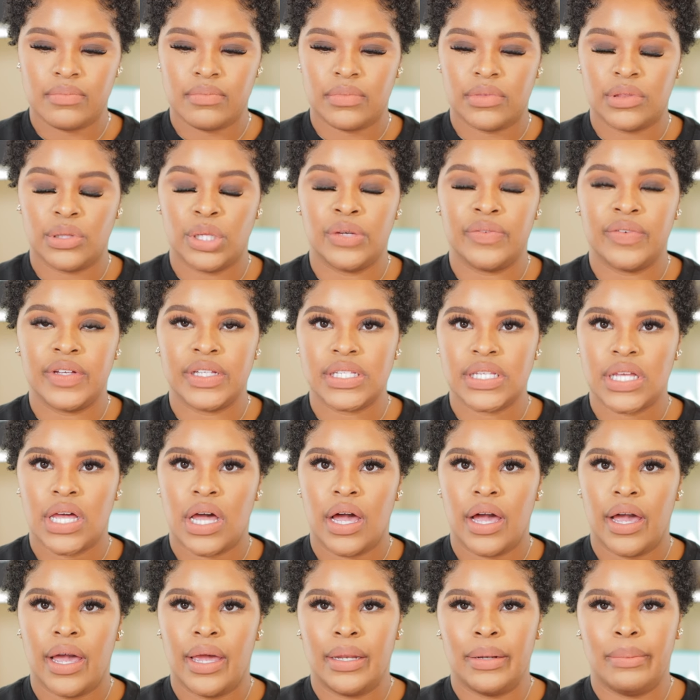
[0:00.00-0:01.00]
Louis
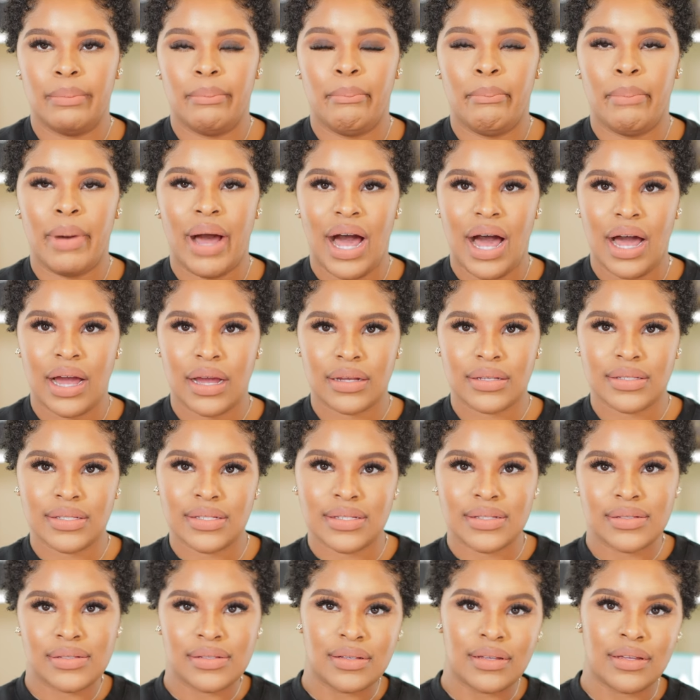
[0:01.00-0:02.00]
Vuitton
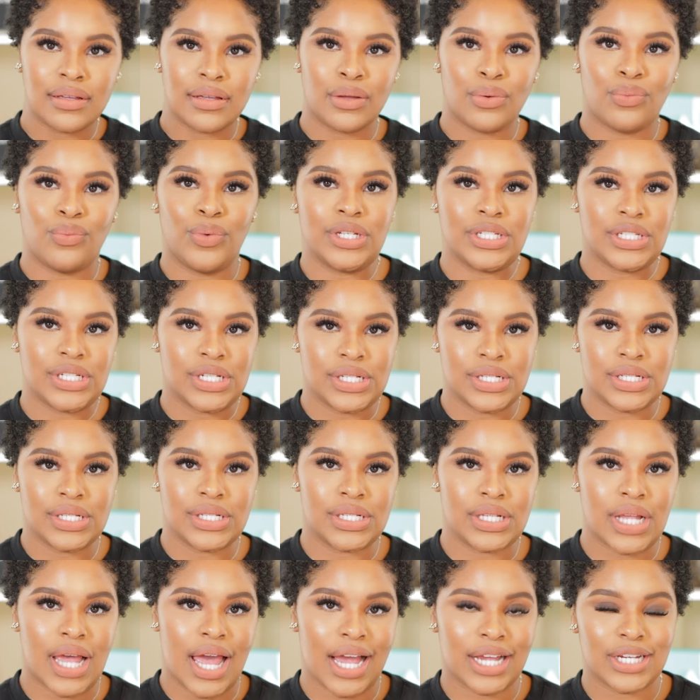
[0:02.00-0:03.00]
box, which
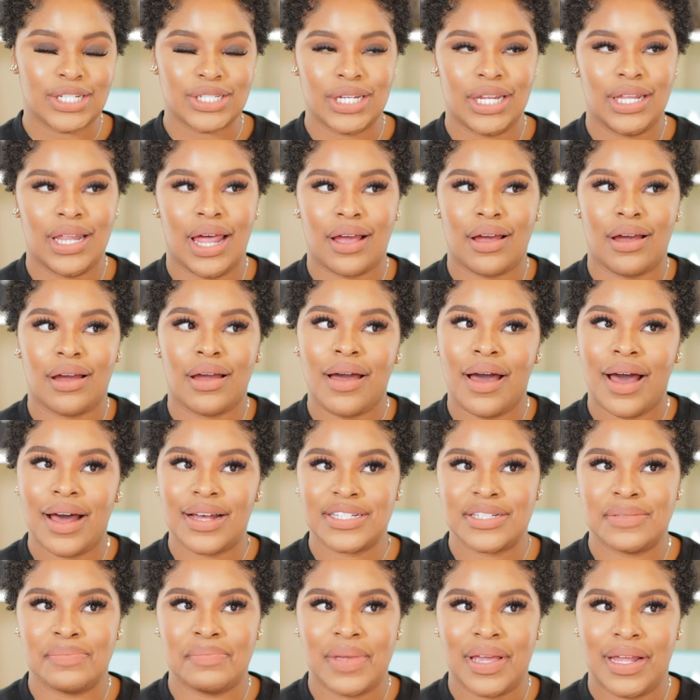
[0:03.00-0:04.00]
is actually like a
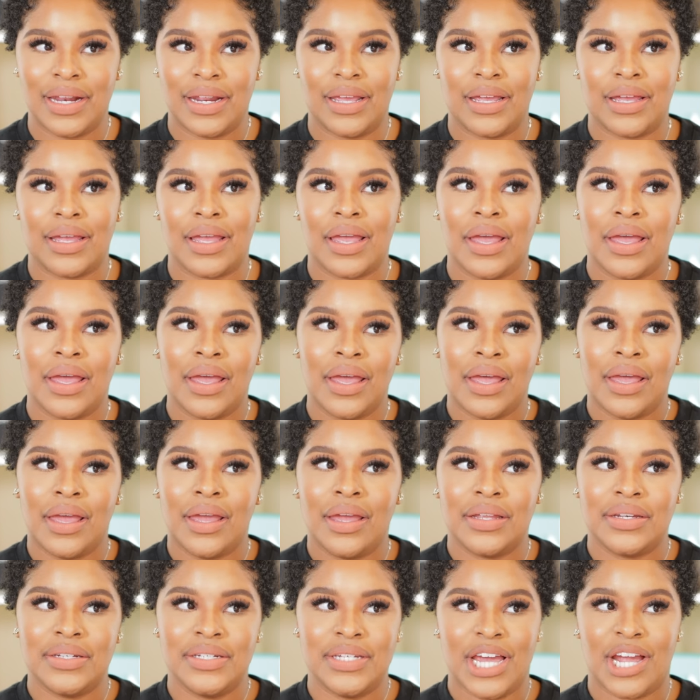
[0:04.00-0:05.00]
cosmetic
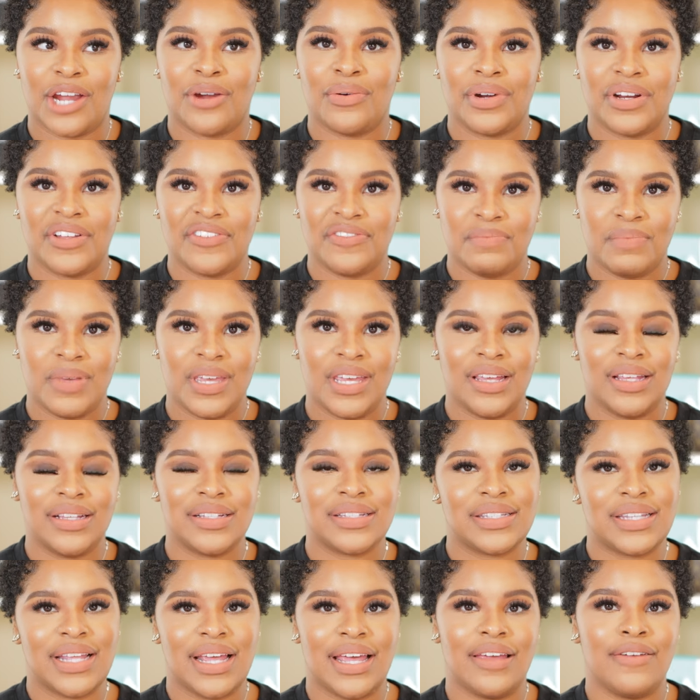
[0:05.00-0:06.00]
decorative
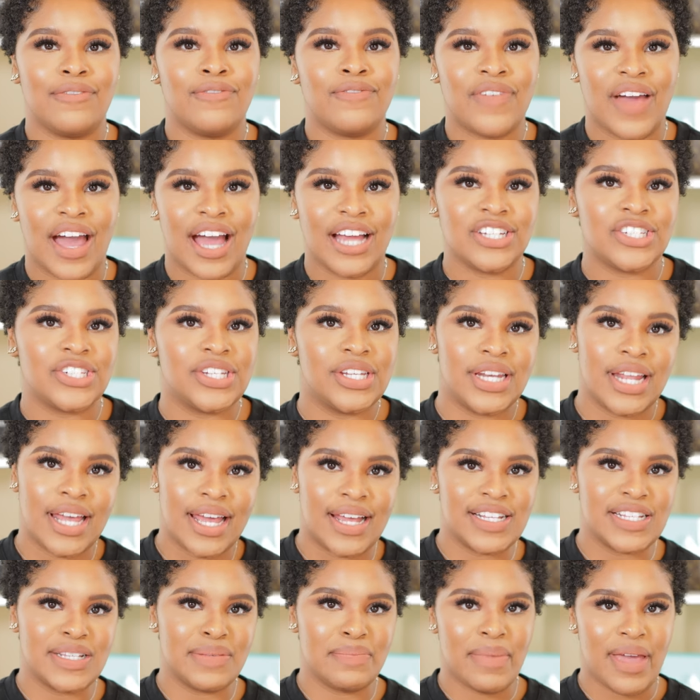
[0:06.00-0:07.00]
piece that fashion
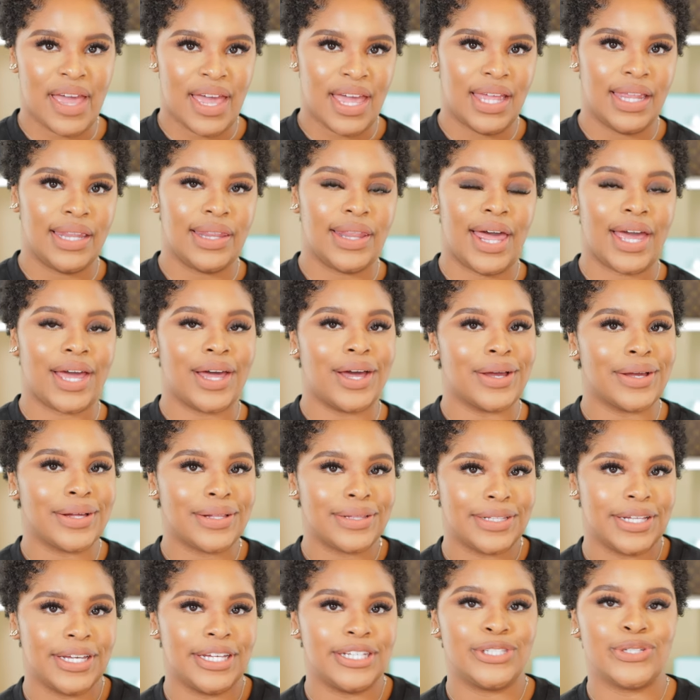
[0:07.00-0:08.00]
has made, like a
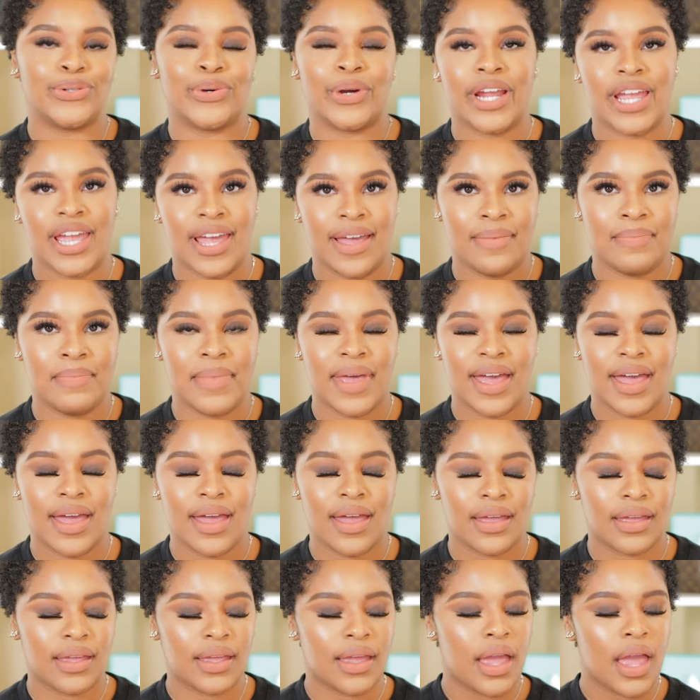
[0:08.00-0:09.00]
clutch or
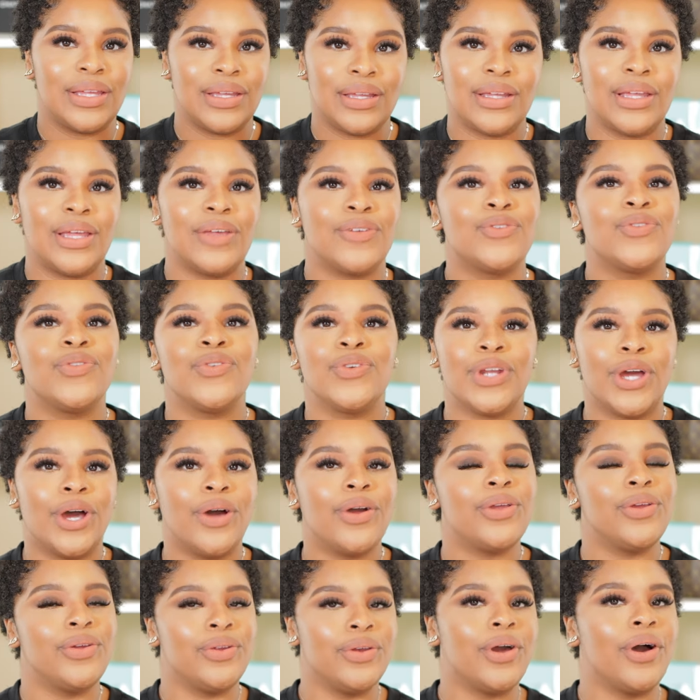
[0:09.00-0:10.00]
handbag. If you know,
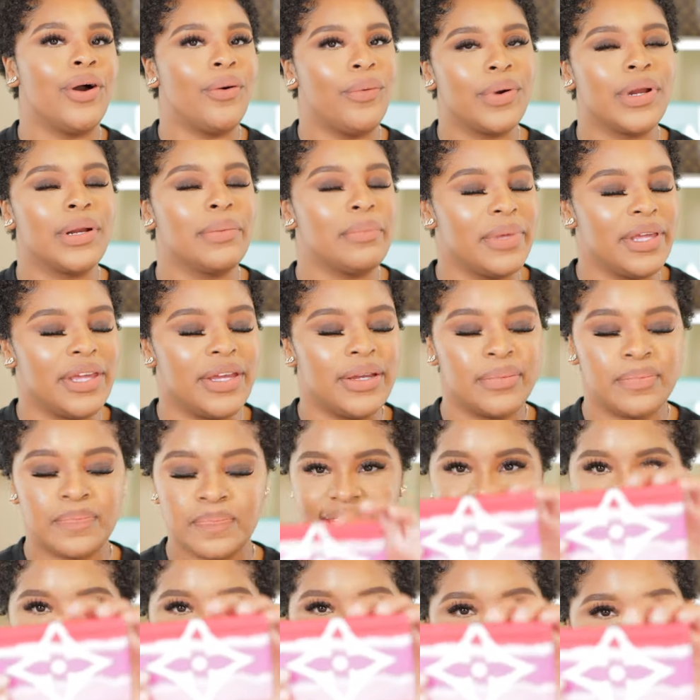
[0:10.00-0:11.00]
you know what I mean.
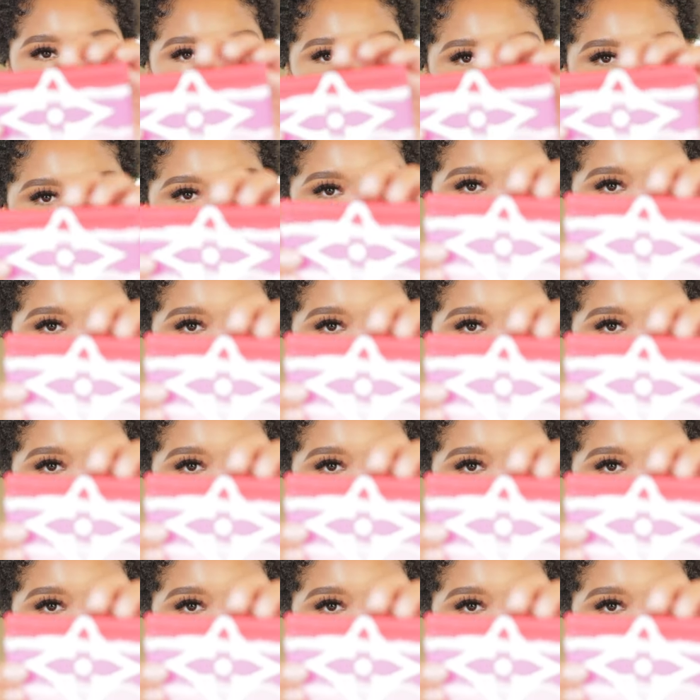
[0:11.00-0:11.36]
This